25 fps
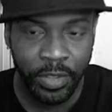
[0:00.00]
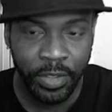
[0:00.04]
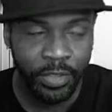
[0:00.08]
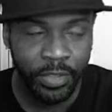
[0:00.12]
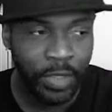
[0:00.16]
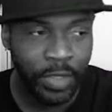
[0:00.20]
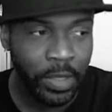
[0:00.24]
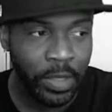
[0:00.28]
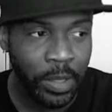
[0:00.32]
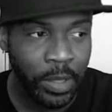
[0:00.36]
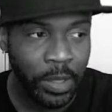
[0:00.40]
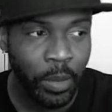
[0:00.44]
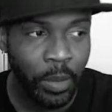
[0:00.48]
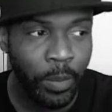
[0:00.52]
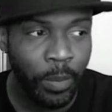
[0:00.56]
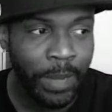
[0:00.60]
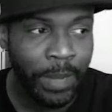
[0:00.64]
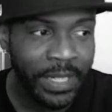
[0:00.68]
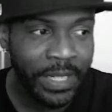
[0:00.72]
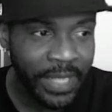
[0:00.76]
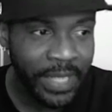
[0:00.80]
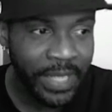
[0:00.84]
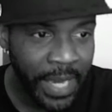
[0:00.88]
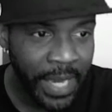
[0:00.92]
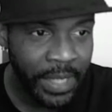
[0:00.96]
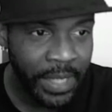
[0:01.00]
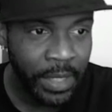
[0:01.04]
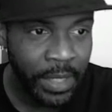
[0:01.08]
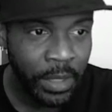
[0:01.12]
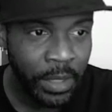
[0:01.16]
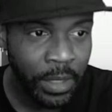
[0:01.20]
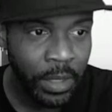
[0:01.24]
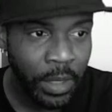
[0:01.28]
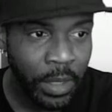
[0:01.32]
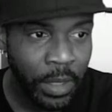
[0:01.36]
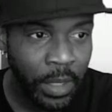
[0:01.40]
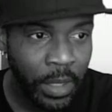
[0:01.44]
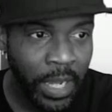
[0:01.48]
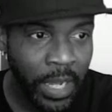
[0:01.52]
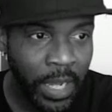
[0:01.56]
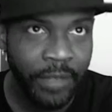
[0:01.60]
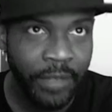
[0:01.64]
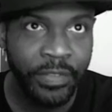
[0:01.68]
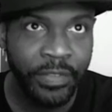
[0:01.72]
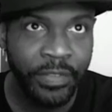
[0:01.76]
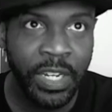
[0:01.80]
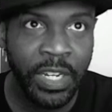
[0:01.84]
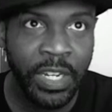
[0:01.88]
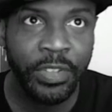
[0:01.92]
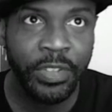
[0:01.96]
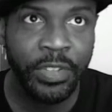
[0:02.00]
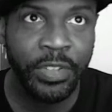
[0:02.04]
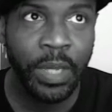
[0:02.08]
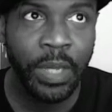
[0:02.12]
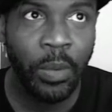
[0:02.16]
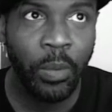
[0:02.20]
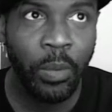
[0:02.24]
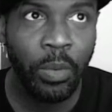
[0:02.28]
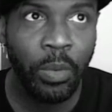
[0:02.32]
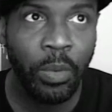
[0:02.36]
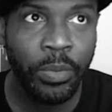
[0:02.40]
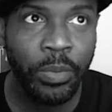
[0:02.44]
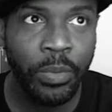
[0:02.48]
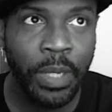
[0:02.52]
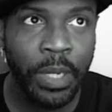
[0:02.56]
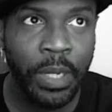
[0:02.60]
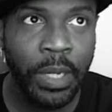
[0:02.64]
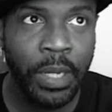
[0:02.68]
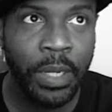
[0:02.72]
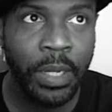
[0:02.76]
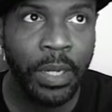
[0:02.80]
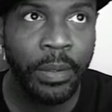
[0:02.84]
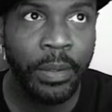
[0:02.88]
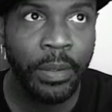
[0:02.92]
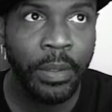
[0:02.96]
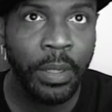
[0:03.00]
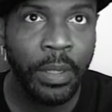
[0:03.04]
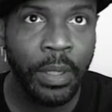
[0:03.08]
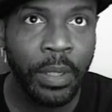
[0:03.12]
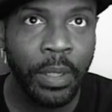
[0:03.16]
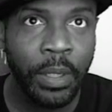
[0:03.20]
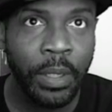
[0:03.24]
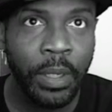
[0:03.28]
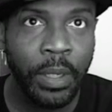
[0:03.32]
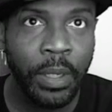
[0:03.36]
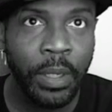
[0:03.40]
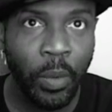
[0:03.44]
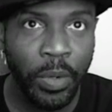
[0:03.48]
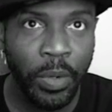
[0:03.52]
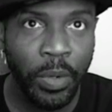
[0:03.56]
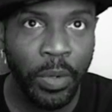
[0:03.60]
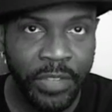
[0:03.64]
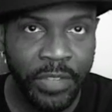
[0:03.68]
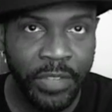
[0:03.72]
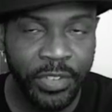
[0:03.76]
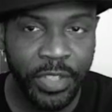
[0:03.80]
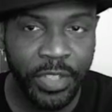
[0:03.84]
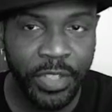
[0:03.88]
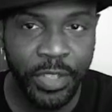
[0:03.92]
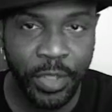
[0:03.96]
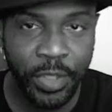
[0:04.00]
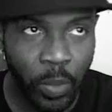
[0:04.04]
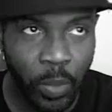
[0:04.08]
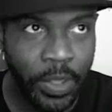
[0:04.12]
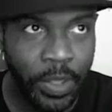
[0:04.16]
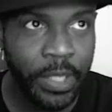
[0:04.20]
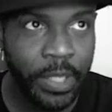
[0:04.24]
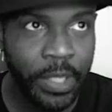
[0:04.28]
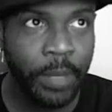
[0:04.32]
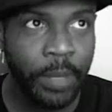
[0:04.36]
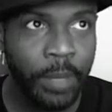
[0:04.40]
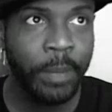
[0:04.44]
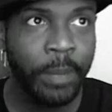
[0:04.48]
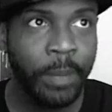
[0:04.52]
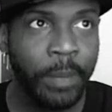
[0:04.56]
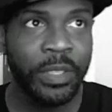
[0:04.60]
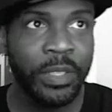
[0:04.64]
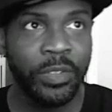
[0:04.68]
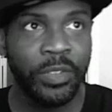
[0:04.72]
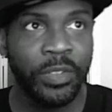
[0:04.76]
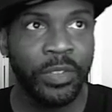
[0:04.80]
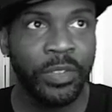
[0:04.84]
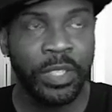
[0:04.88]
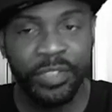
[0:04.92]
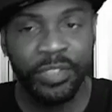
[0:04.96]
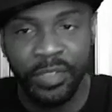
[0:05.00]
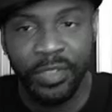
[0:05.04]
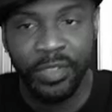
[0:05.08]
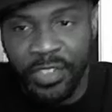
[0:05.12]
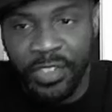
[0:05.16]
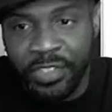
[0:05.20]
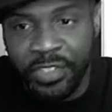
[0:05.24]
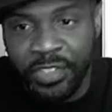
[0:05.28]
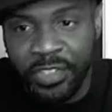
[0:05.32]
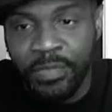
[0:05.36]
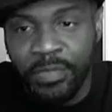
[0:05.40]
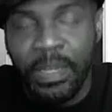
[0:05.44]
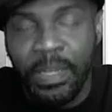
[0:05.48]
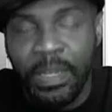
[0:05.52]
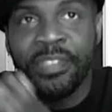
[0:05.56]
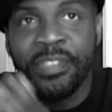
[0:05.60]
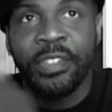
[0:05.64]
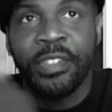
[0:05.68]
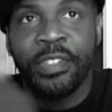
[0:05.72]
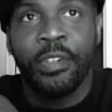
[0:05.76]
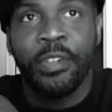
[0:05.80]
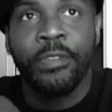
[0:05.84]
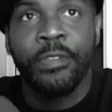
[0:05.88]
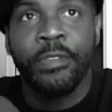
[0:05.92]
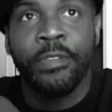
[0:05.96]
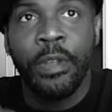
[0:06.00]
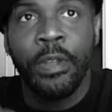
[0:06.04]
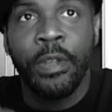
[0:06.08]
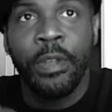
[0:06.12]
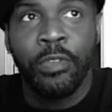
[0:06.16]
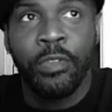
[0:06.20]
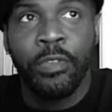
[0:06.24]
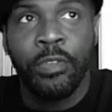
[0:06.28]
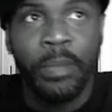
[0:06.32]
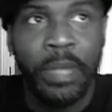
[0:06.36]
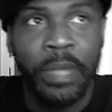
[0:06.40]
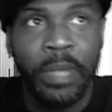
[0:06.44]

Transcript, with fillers: is um, with my daddy. I have nothing. I want. Uh, I want nothing to do with him. I'm about to dis distance myself from